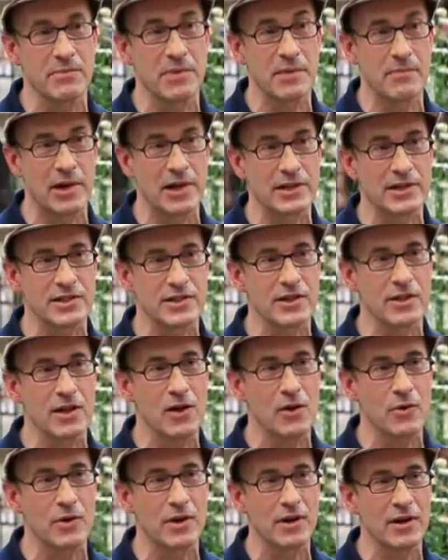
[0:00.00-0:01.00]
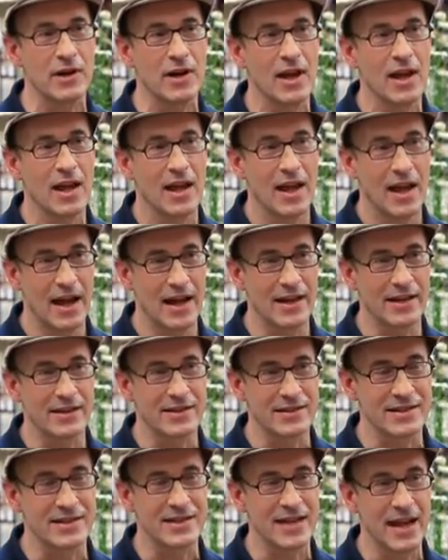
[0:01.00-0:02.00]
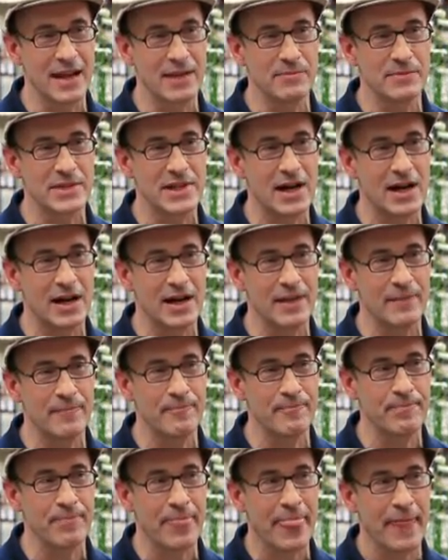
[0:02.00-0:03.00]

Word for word: to be much slower, and at the same time,